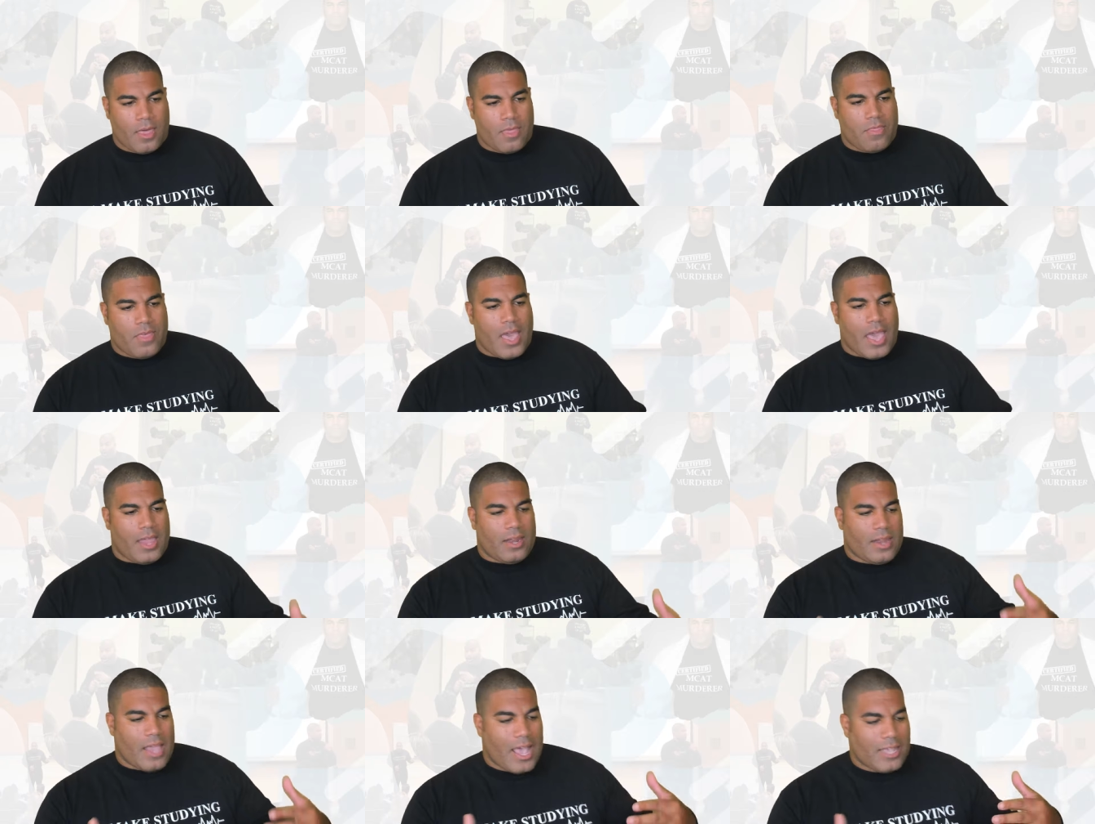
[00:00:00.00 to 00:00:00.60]

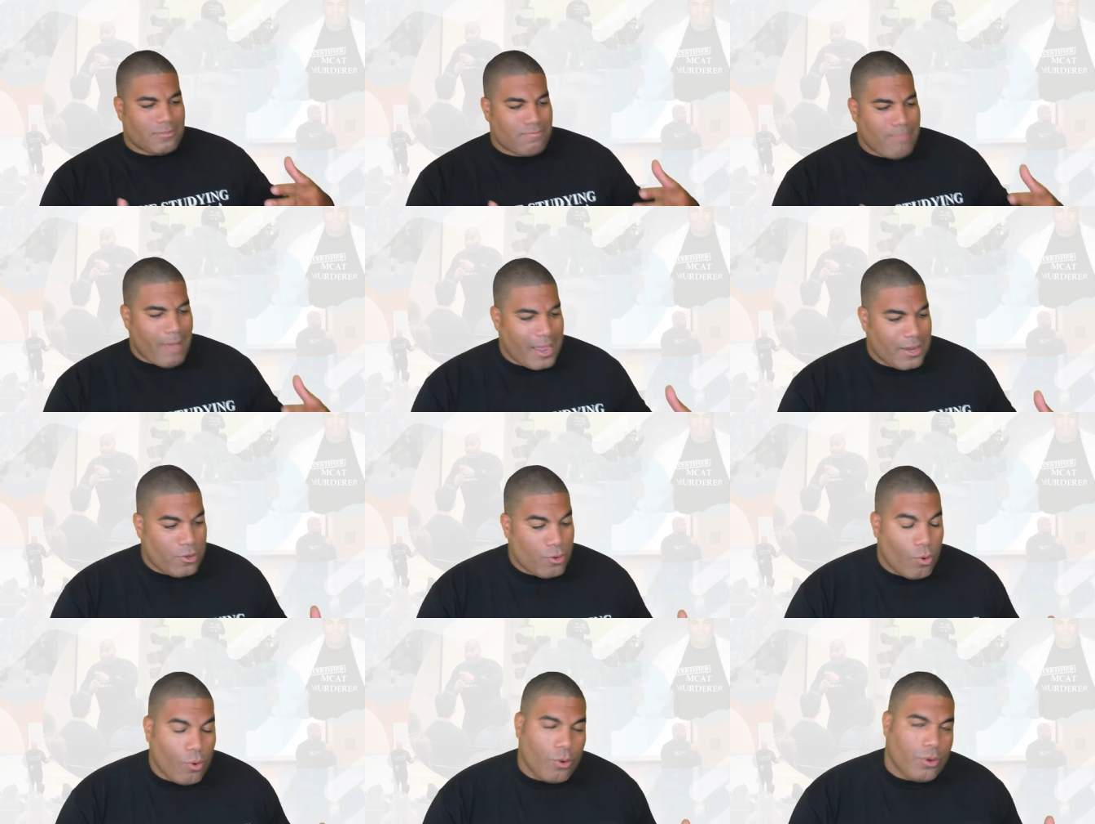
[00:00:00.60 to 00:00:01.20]
that as
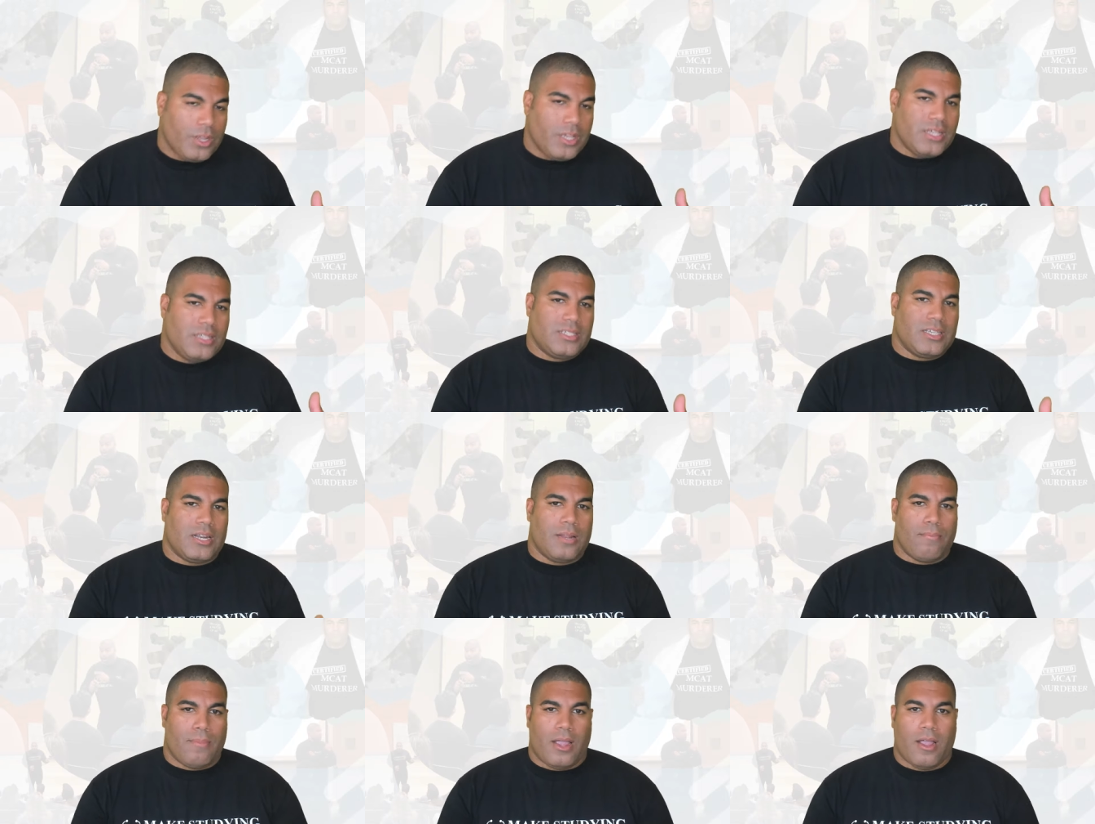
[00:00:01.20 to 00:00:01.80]
minorities
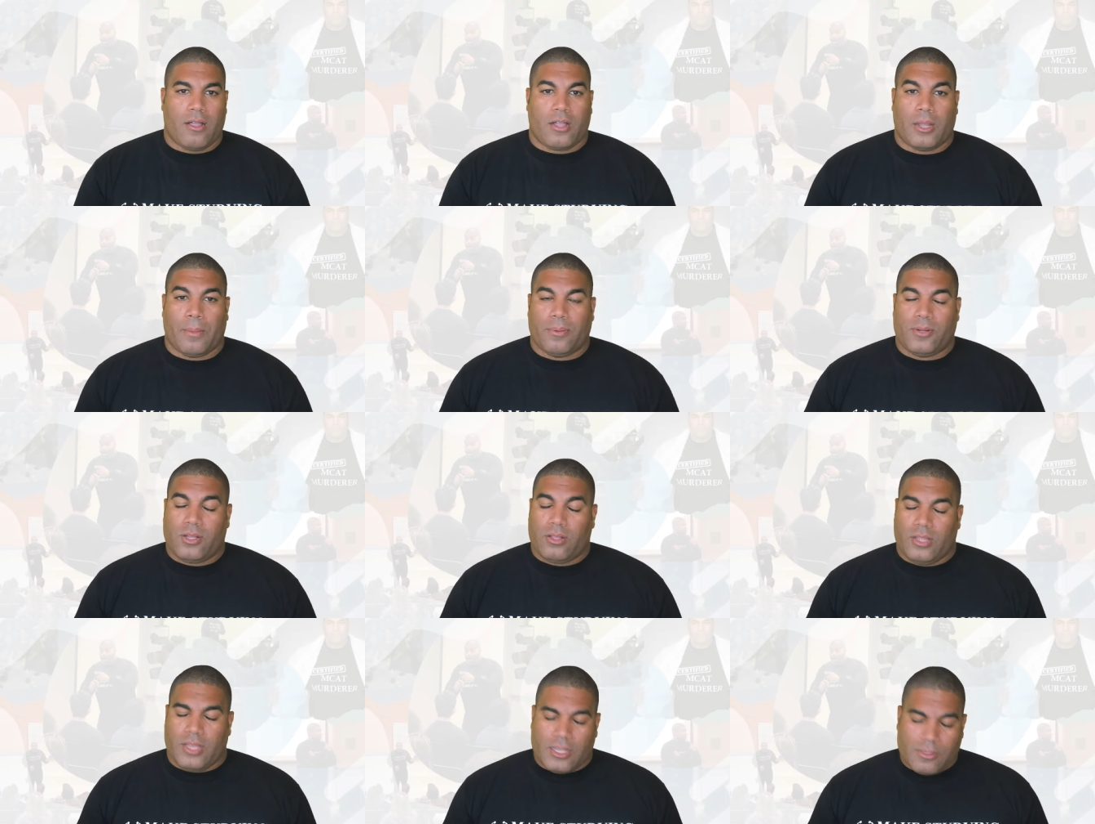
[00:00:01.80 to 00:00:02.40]
in America,
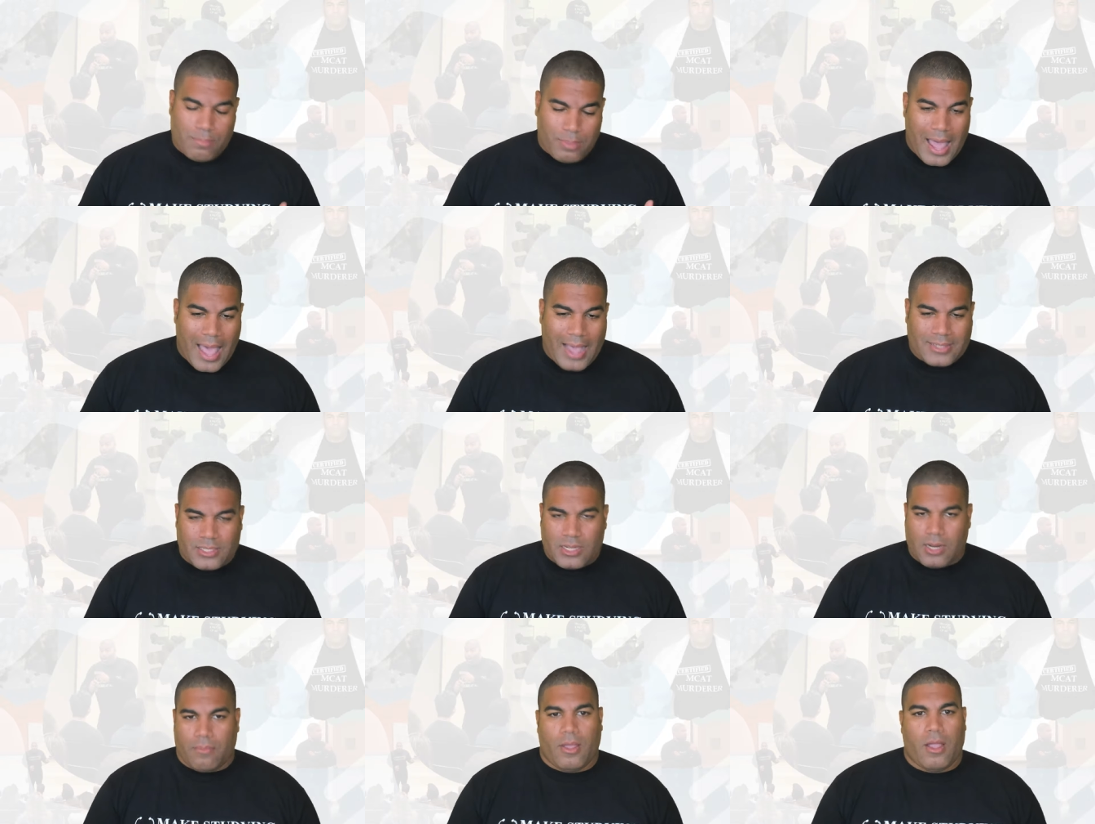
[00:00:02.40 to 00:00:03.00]
particularly as
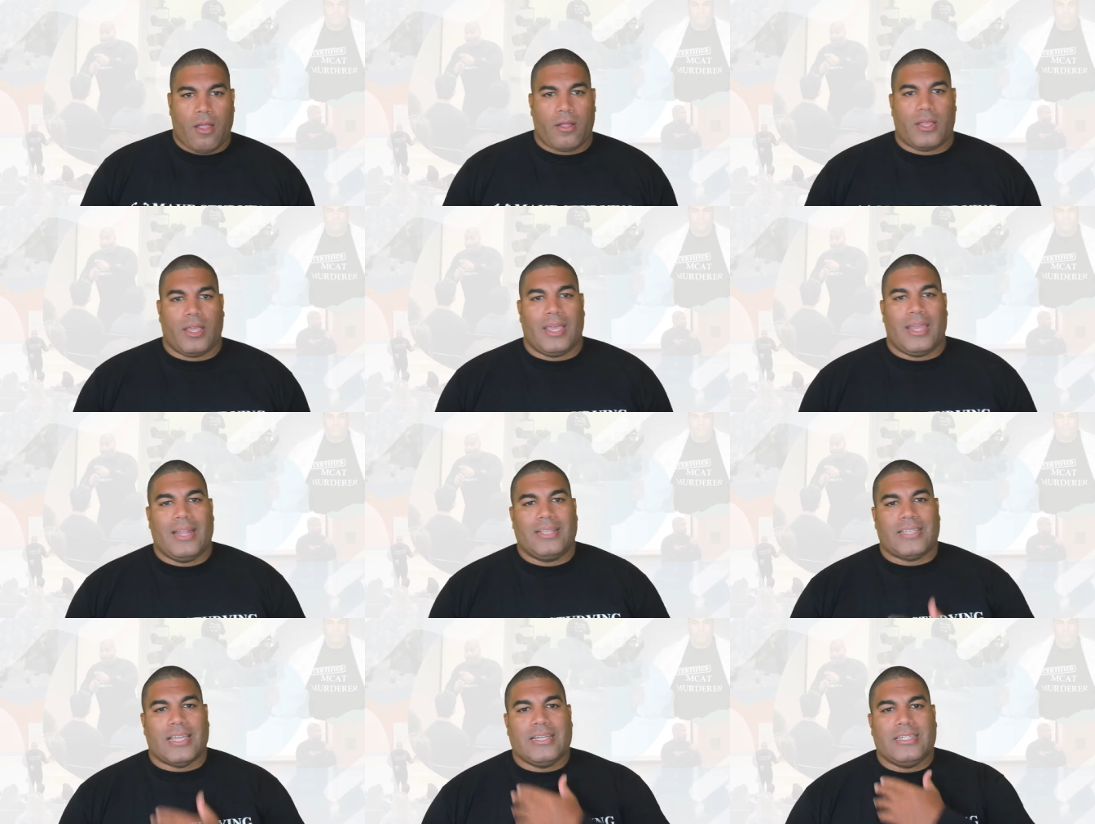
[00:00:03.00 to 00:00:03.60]
blacks in America,
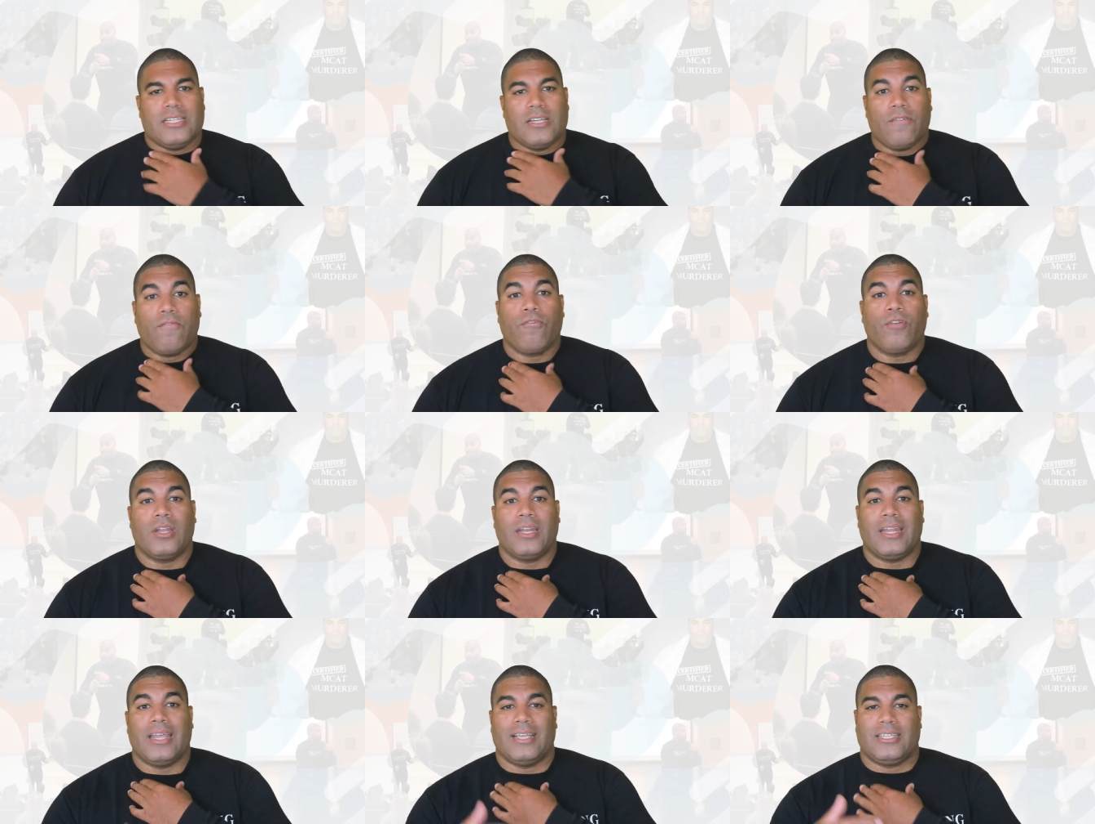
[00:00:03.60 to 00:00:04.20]
it is a
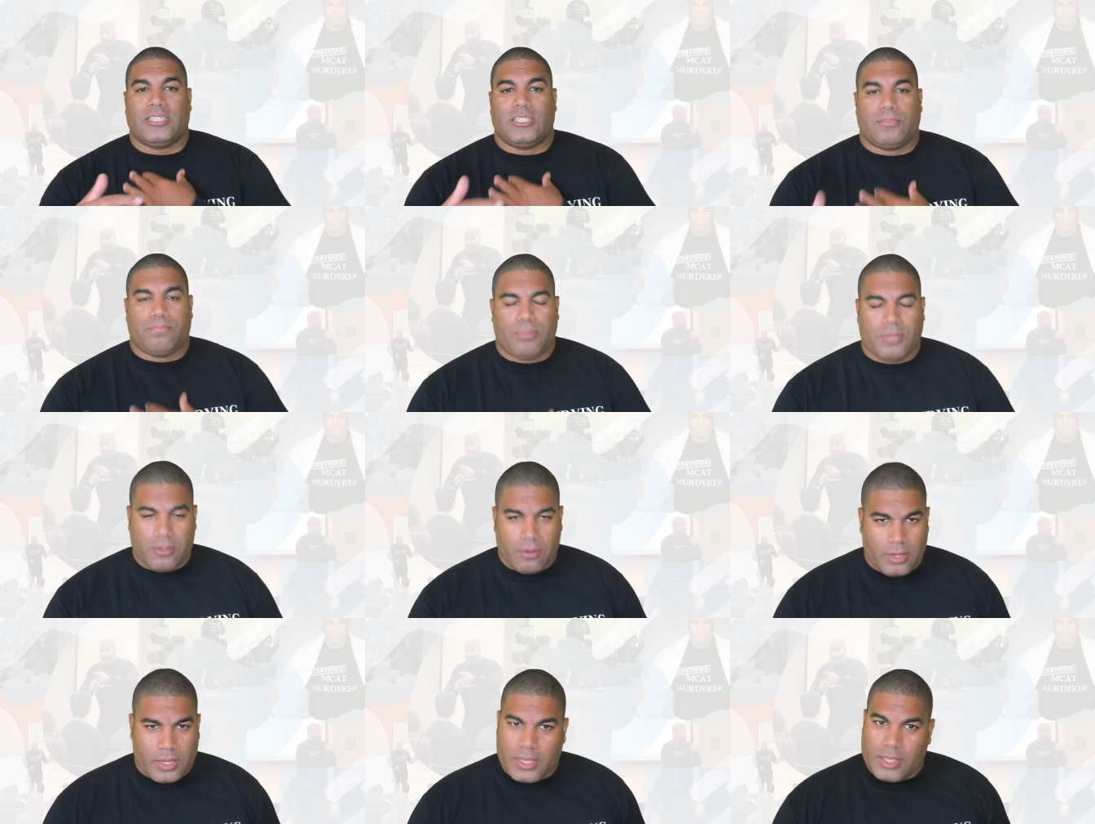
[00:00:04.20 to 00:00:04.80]
different
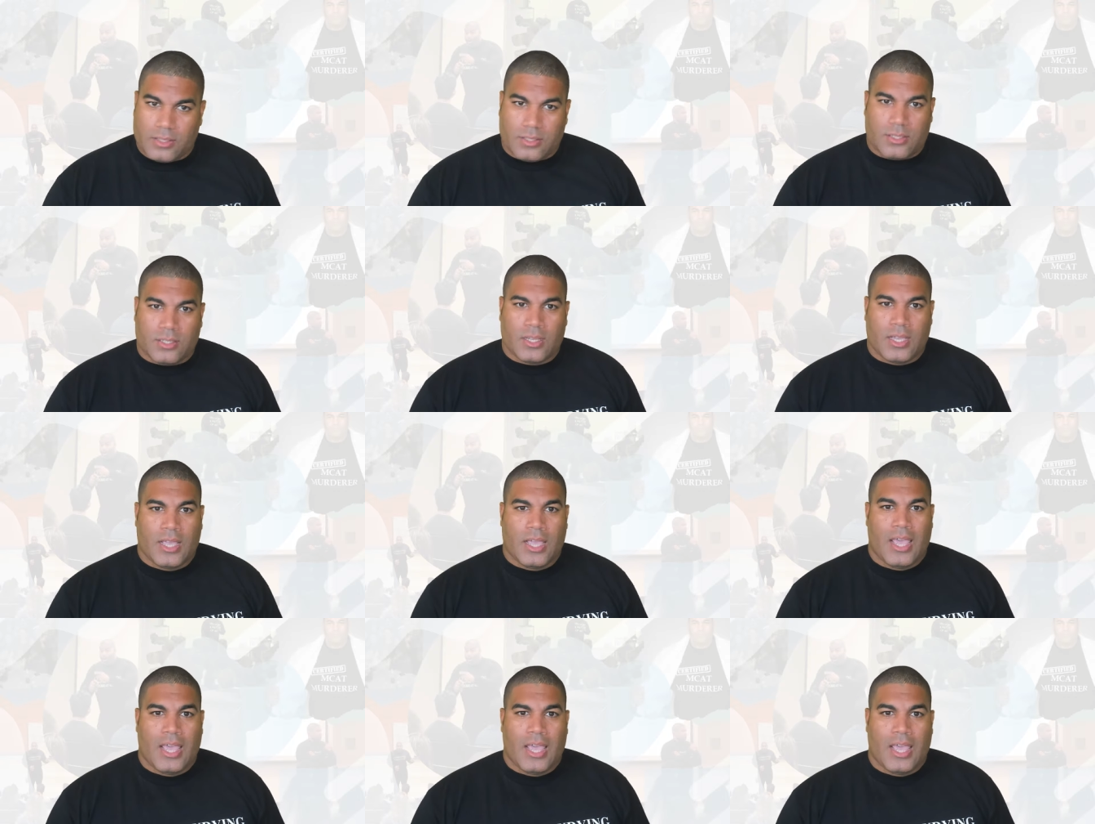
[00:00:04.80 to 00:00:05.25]
experience.